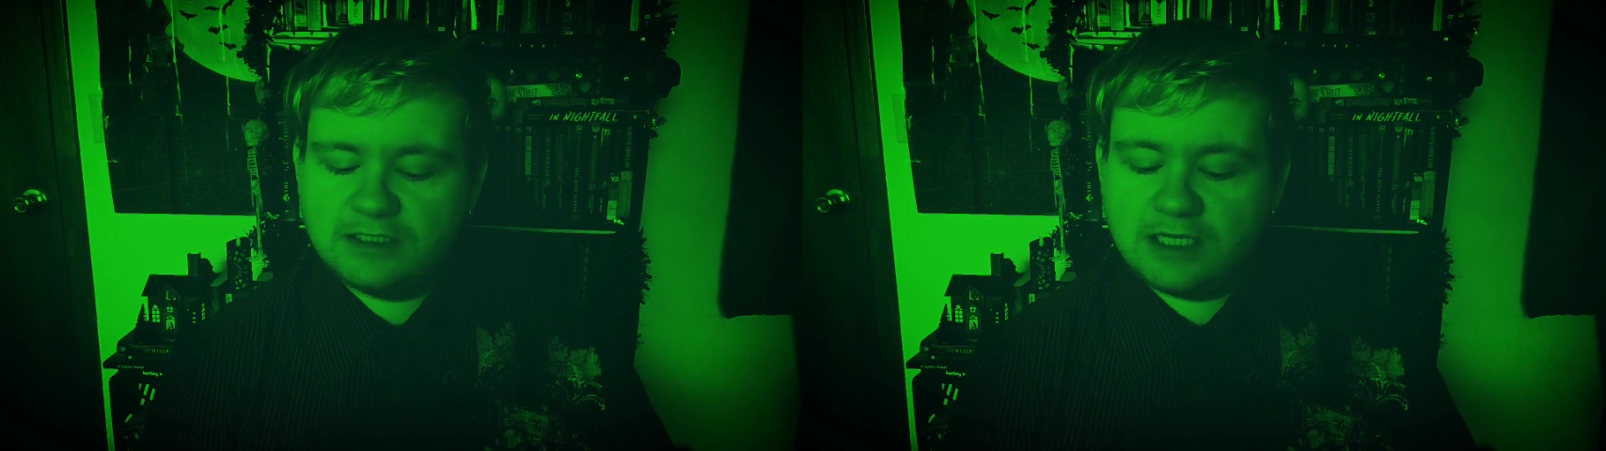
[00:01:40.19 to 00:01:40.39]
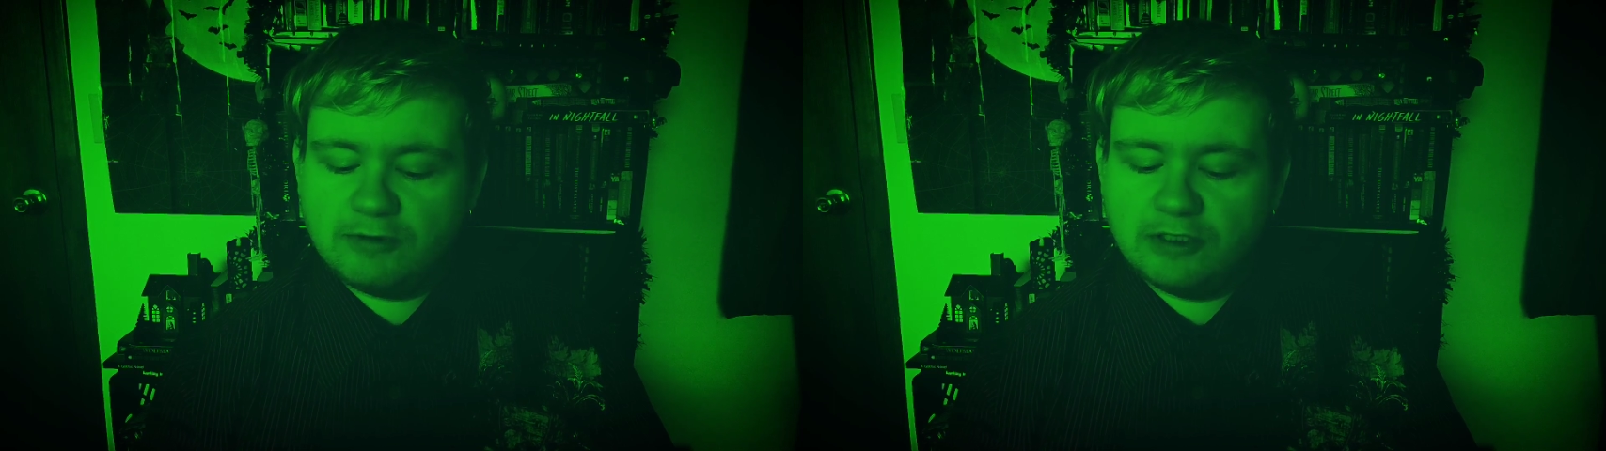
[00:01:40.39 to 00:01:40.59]

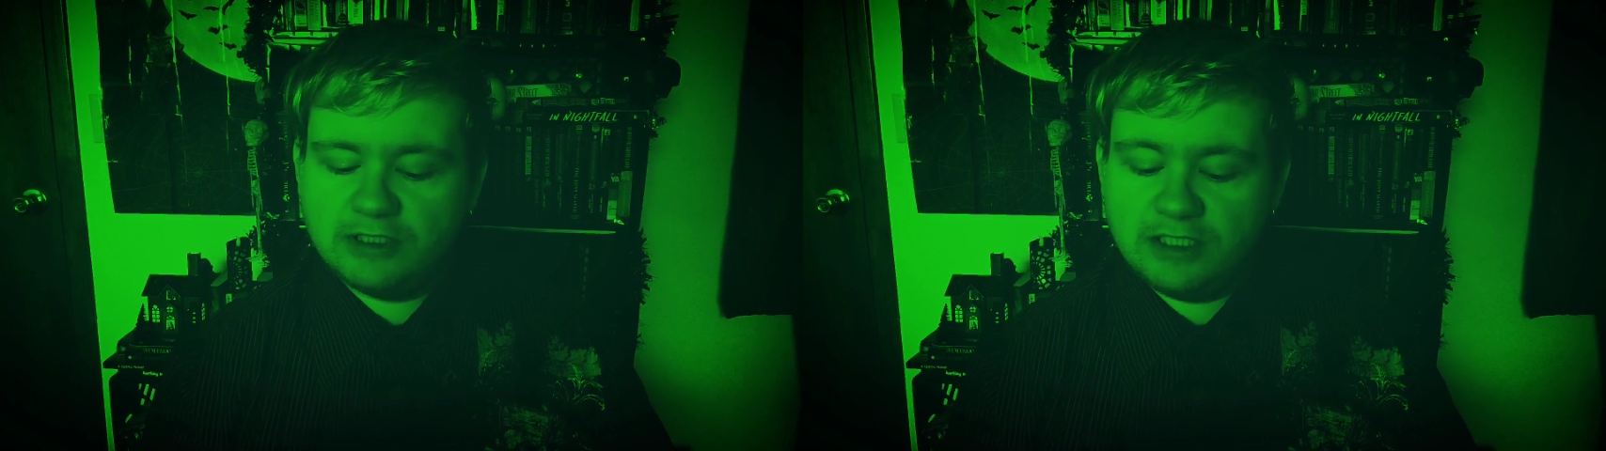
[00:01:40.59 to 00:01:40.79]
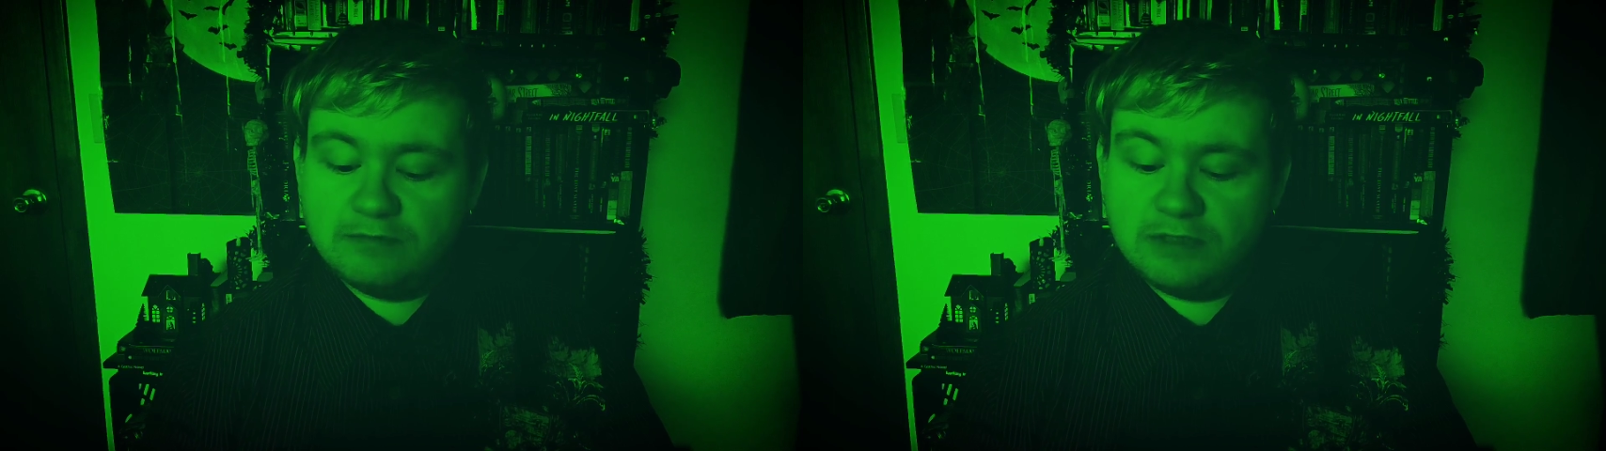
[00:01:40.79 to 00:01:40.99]
that will
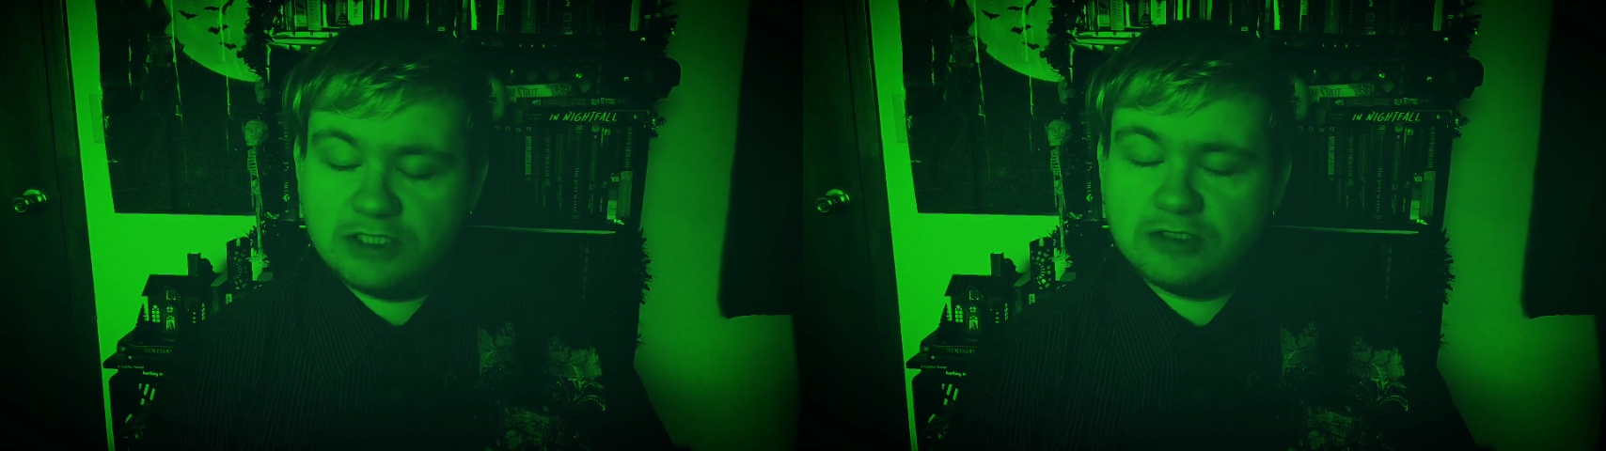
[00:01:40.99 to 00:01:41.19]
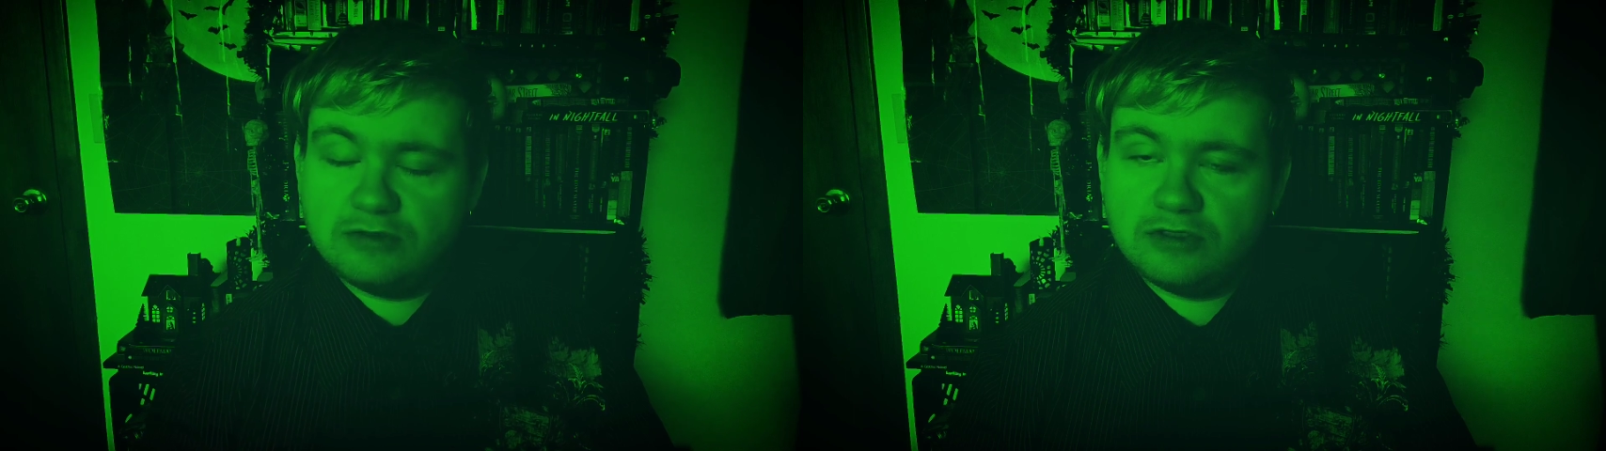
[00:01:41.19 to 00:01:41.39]
lead me
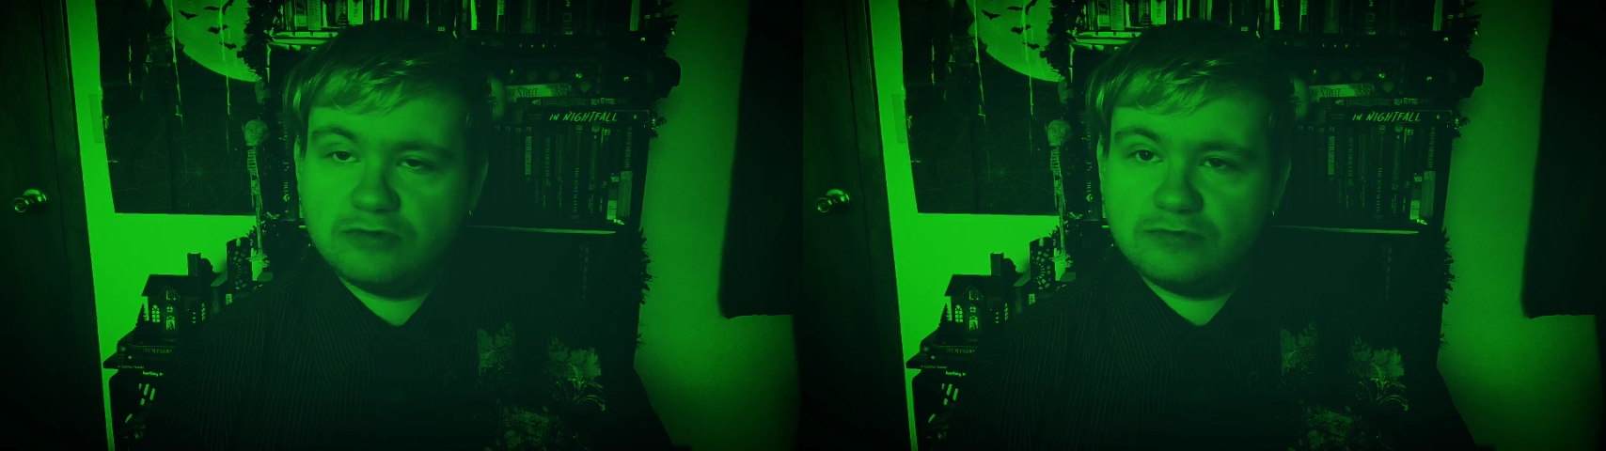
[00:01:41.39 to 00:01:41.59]
to you.